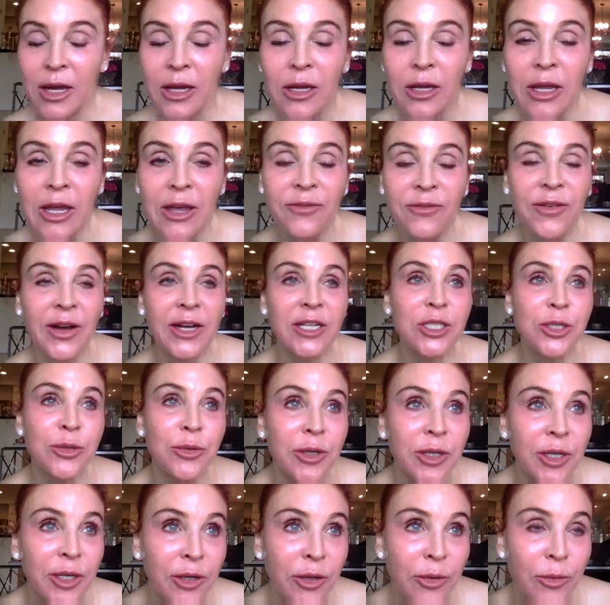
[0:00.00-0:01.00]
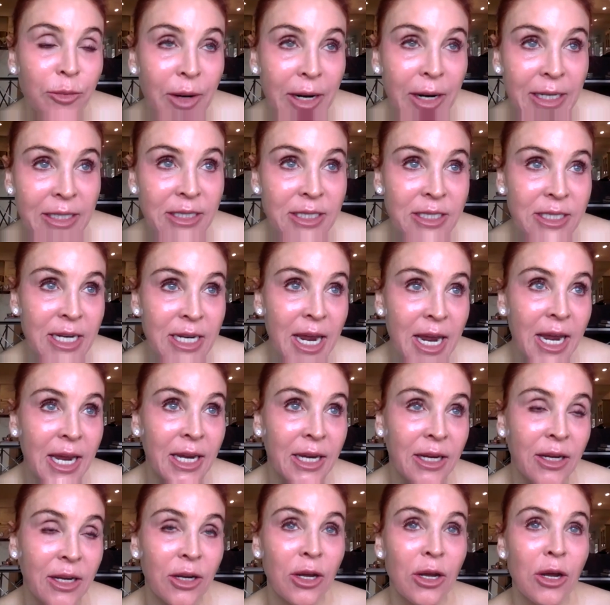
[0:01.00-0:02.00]
if I do it on a
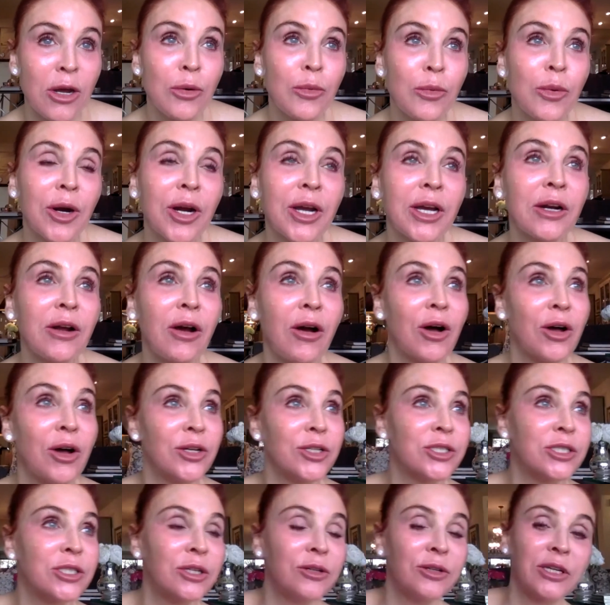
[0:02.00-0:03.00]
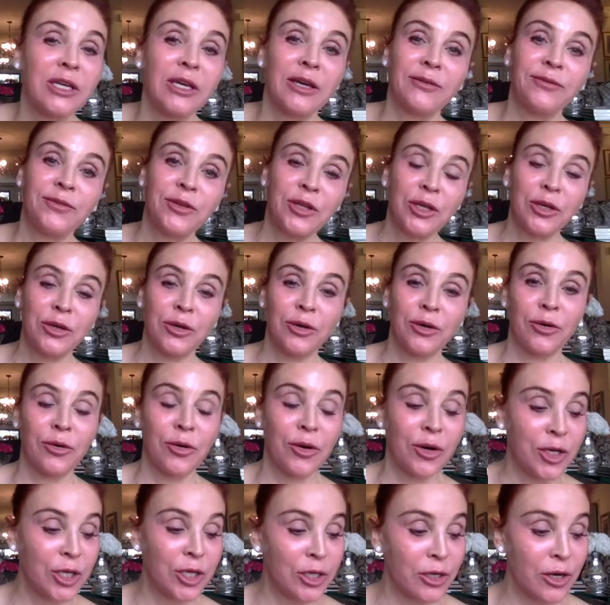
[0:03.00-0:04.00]
Wednesday, we're going to also give you,
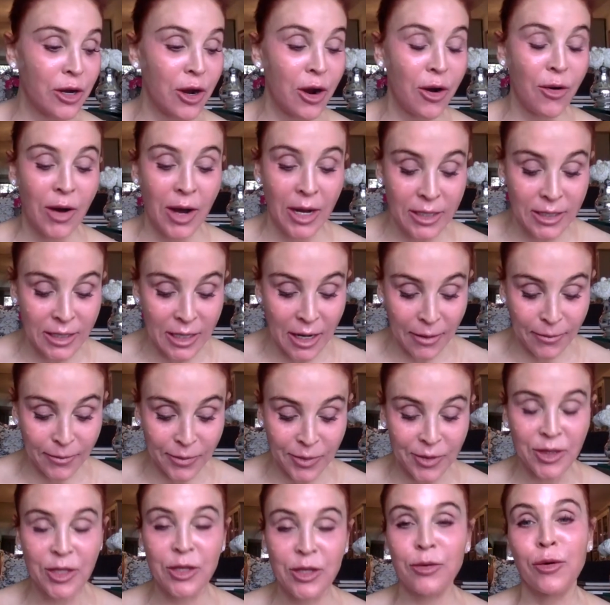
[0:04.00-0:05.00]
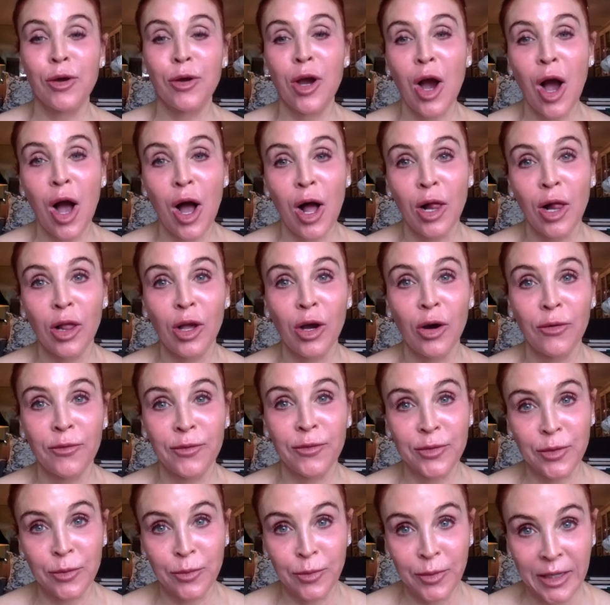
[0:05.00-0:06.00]
a number that you can call over
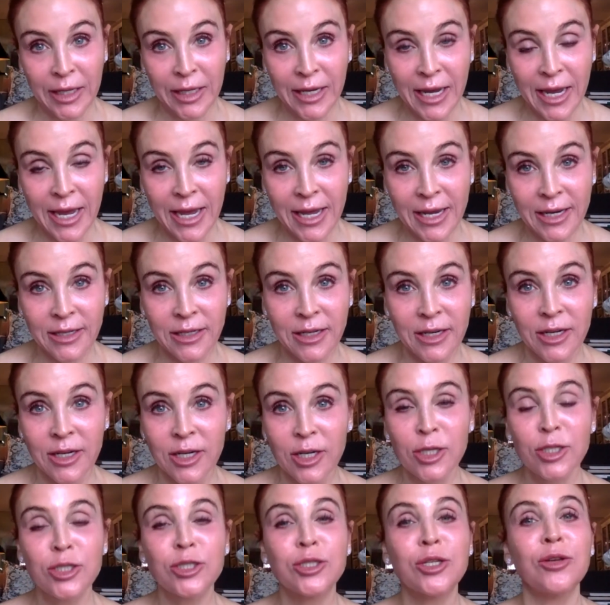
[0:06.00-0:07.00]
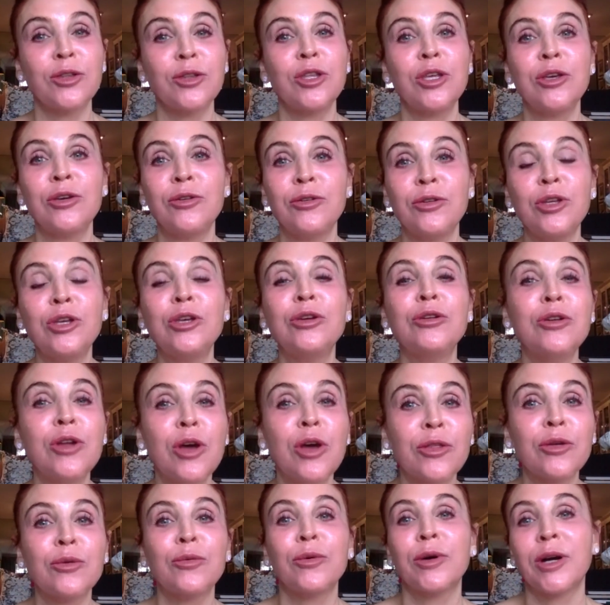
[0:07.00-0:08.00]
the weekend so that you know
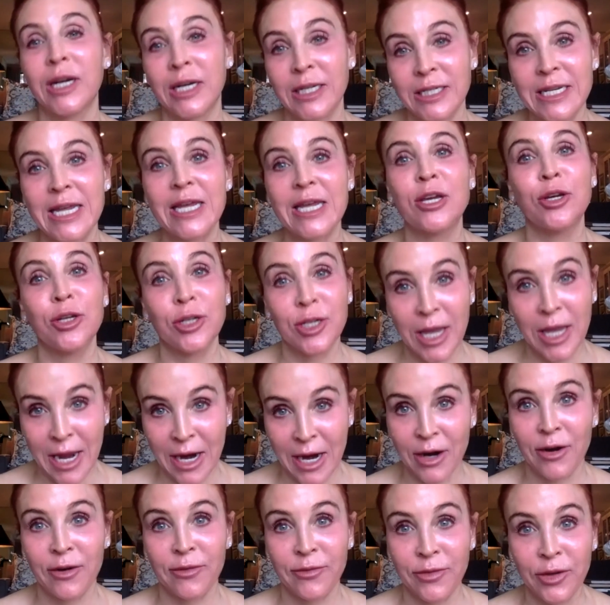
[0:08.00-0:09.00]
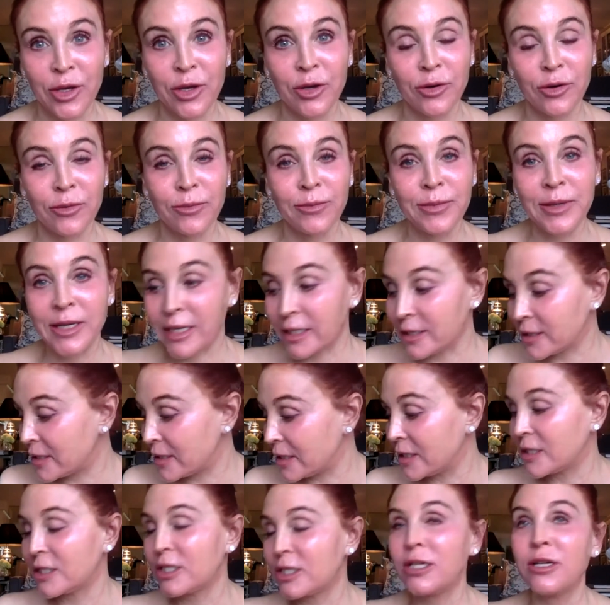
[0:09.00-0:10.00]
that we're going to take good care of you, because
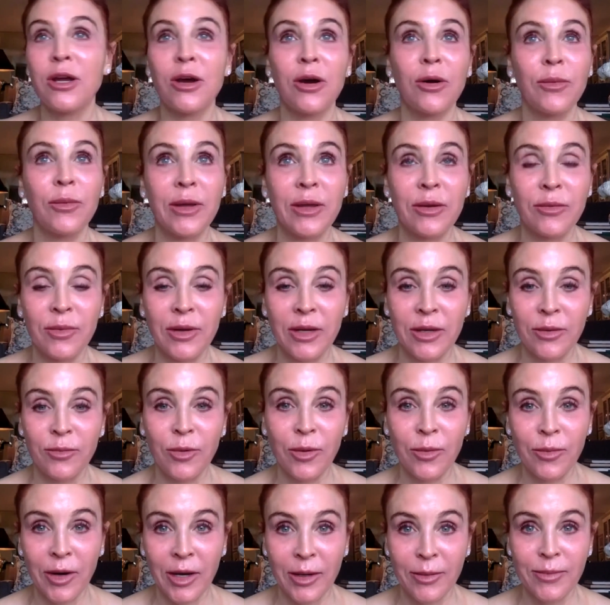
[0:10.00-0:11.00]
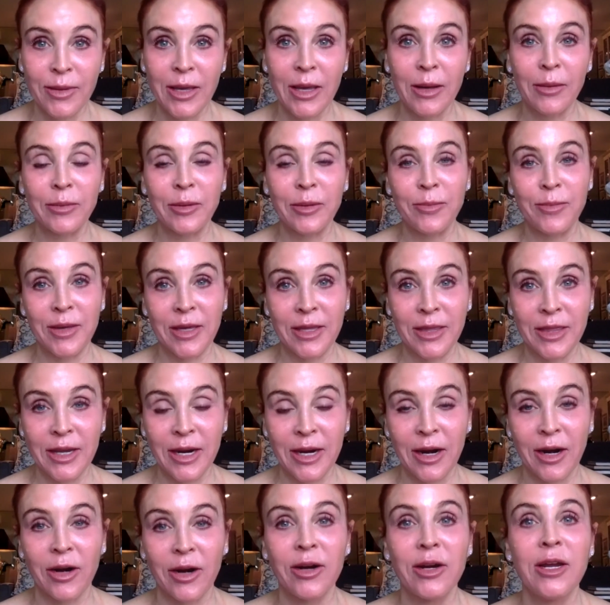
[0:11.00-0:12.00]
it's, we want to be able to be
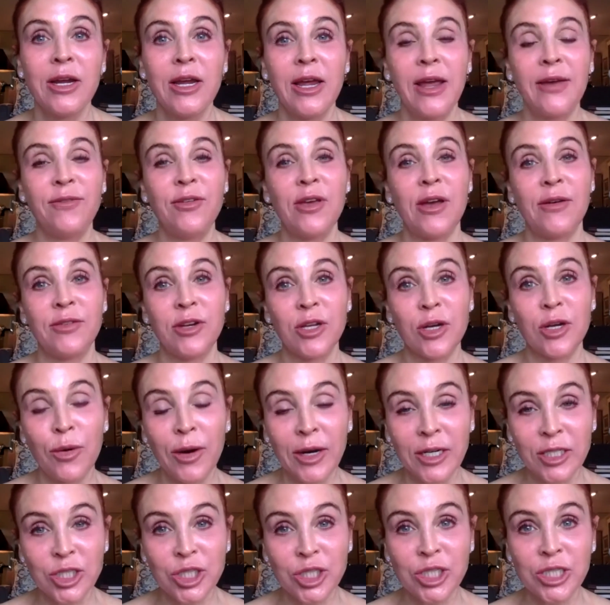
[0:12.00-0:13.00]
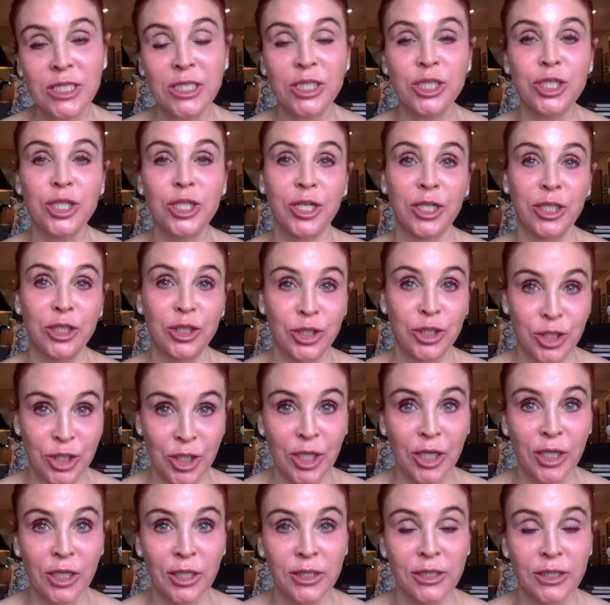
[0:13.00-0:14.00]
there if you have any questions or
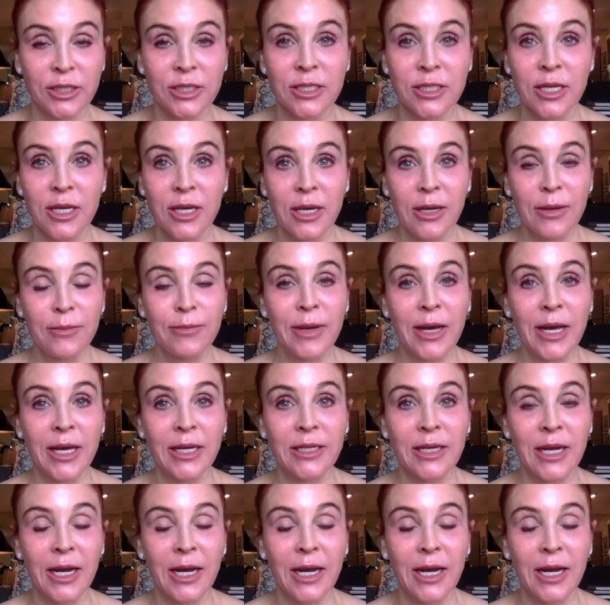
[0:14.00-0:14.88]
concerns. But